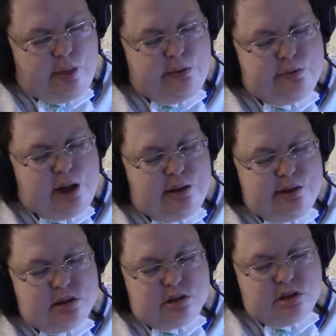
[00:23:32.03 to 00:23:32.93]

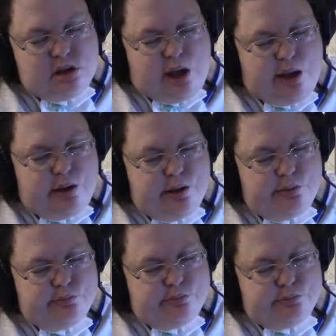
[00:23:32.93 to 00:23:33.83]
wellness check,
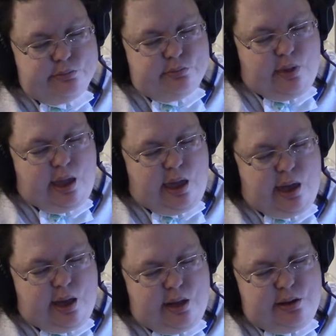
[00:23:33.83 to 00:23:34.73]

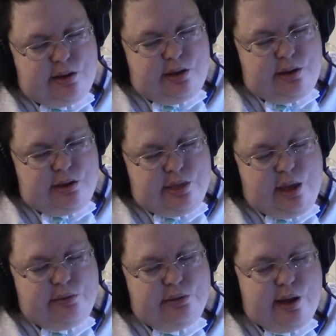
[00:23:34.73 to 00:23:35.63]
and
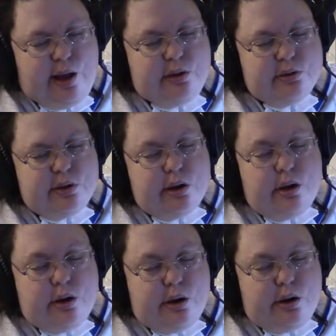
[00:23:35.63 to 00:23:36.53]
they found
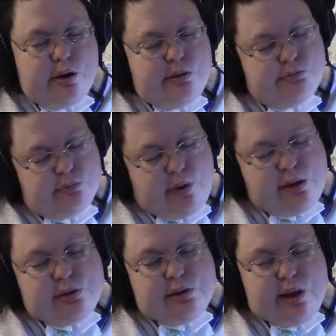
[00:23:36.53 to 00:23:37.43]
her
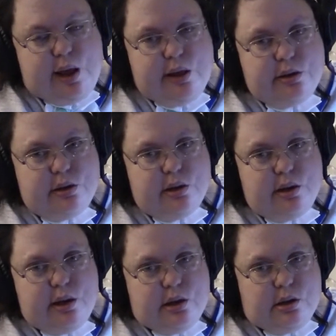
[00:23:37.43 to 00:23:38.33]
dead
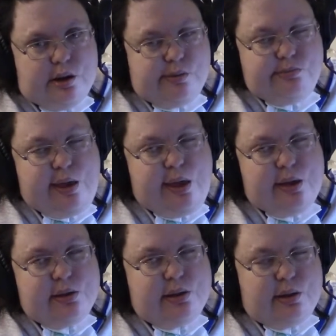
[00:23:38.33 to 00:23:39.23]
in her
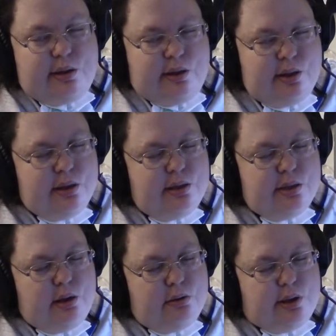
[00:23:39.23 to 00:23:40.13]
bed.
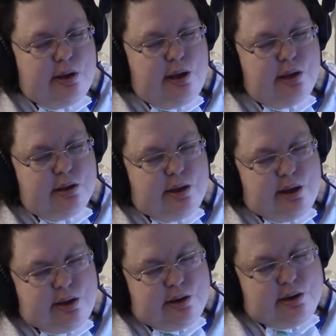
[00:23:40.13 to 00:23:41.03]
The only
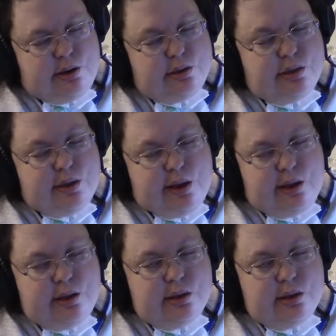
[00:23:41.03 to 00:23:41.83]
good thing